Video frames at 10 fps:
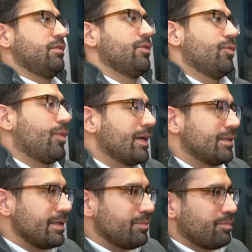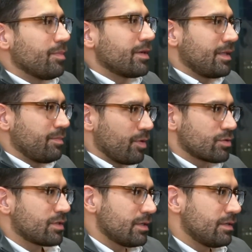widely publicly
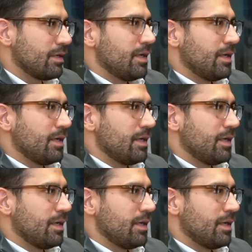posted.